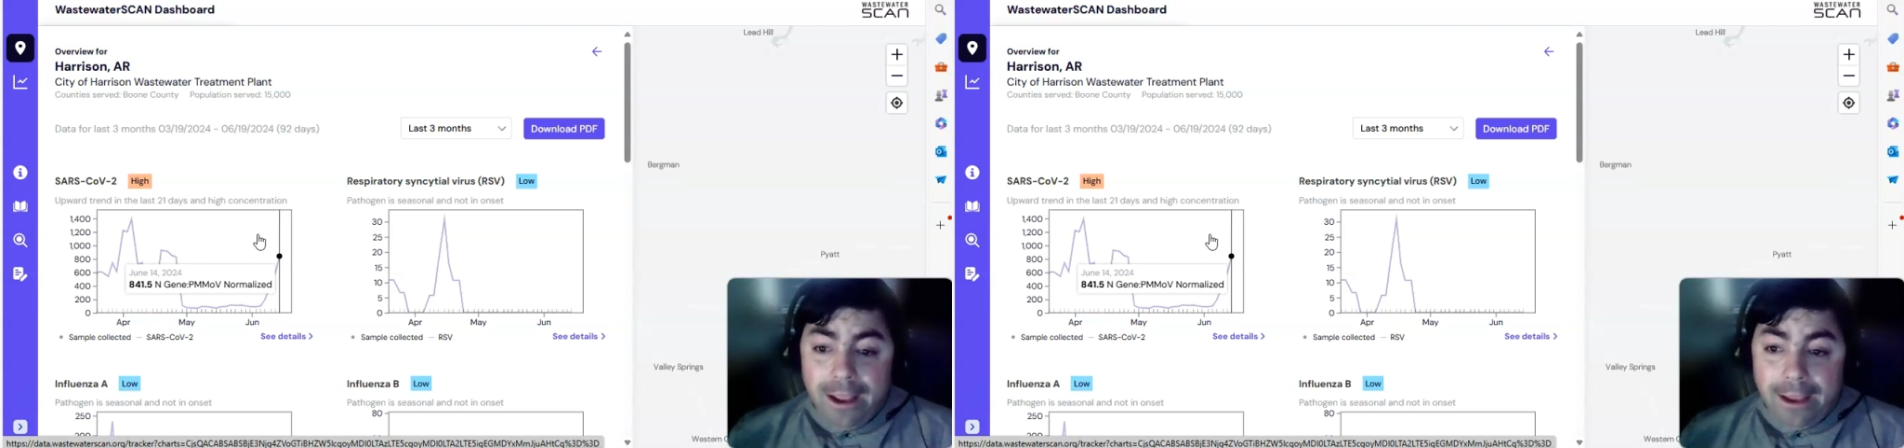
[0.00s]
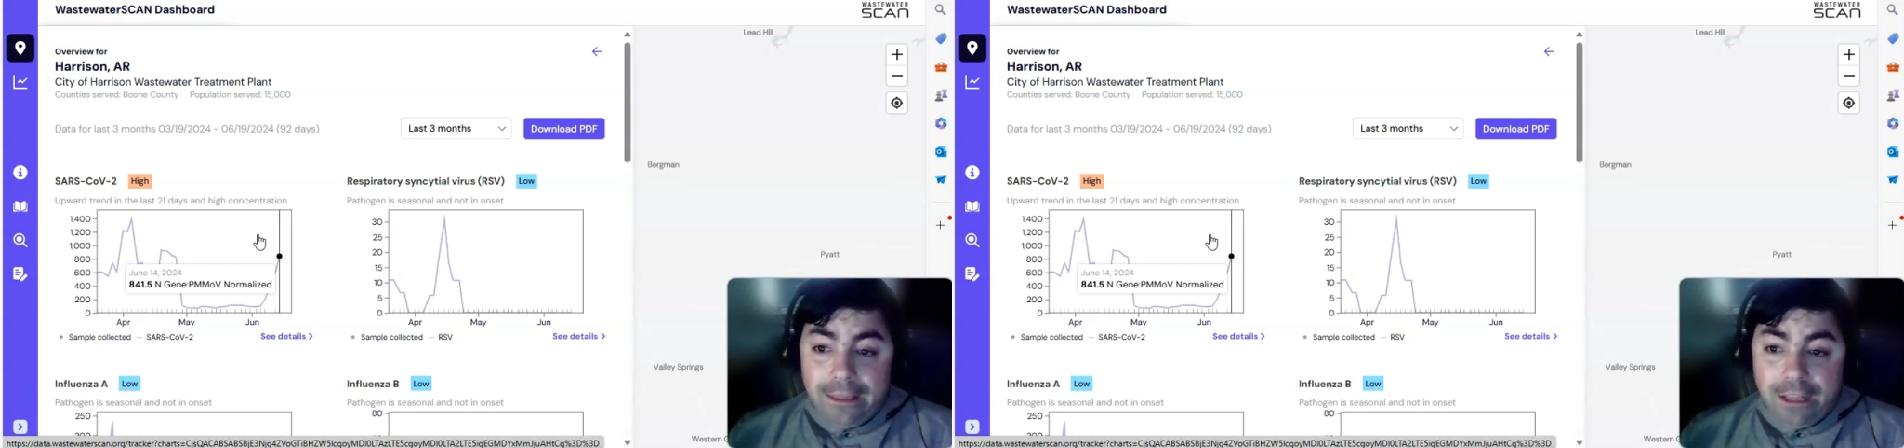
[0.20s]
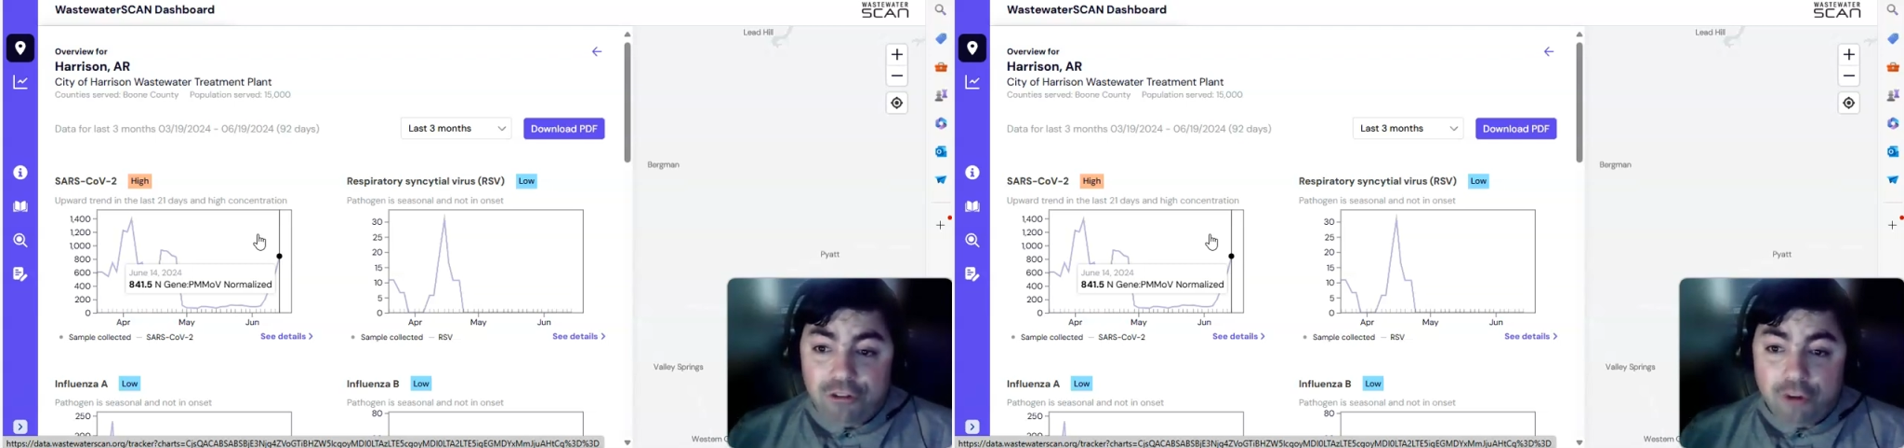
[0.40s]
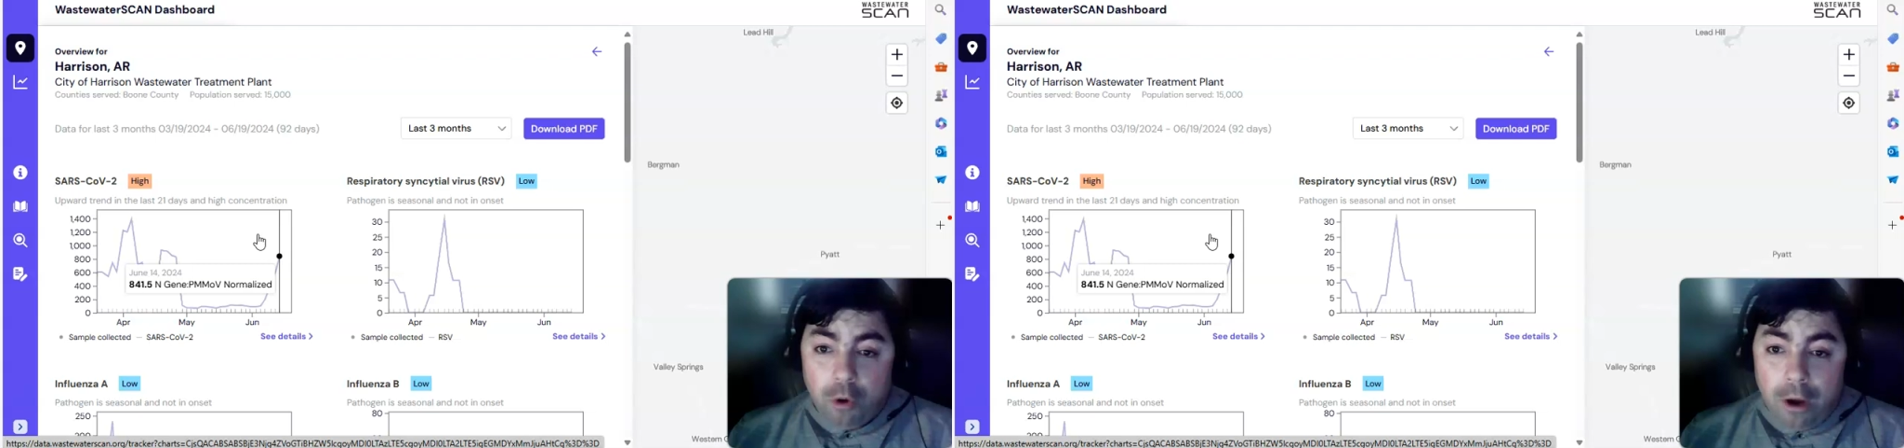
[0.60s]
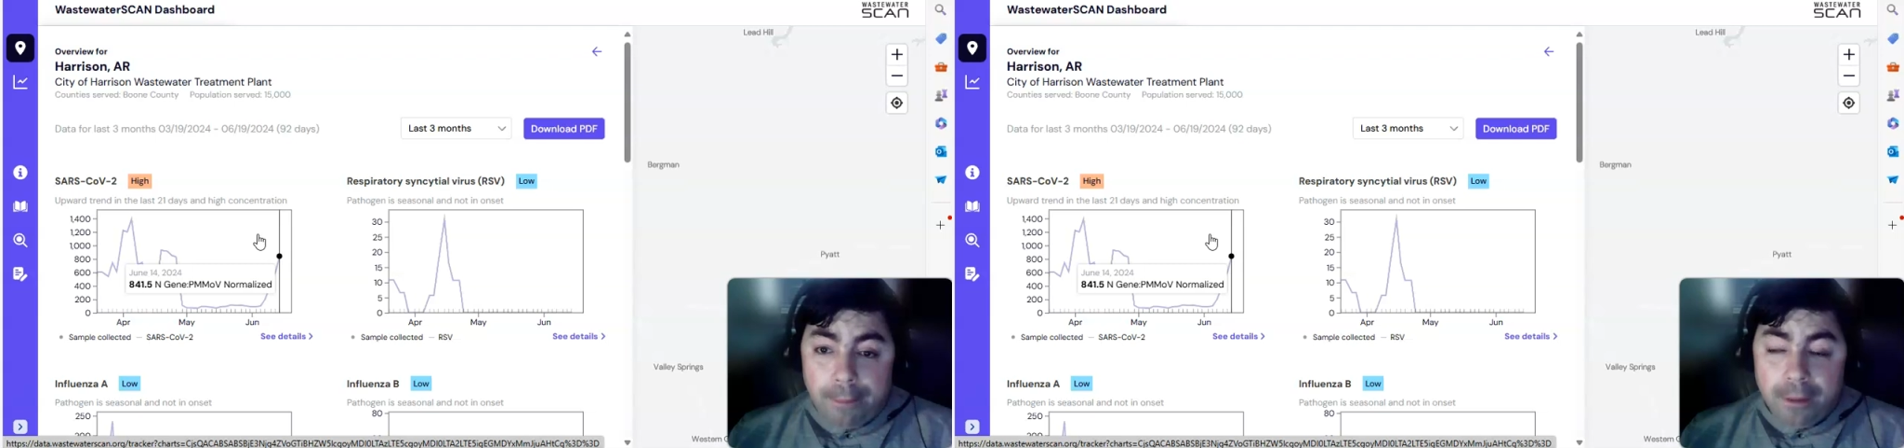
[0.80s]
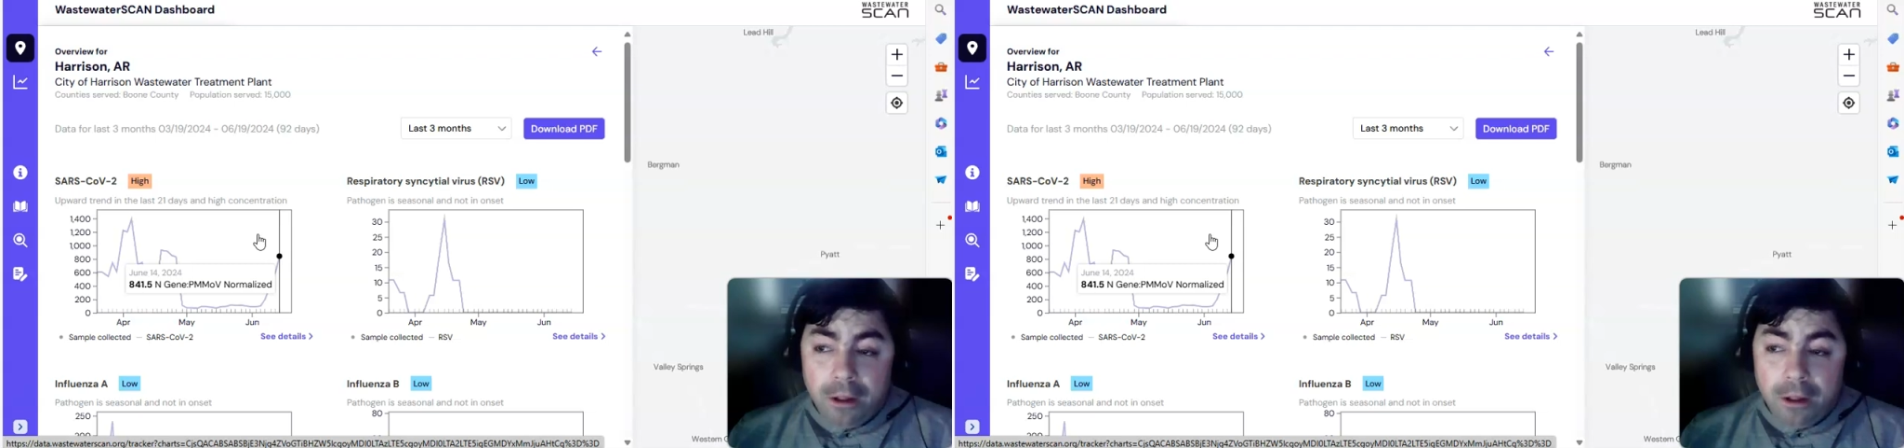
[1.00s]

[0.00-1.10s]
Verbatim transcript: and they show up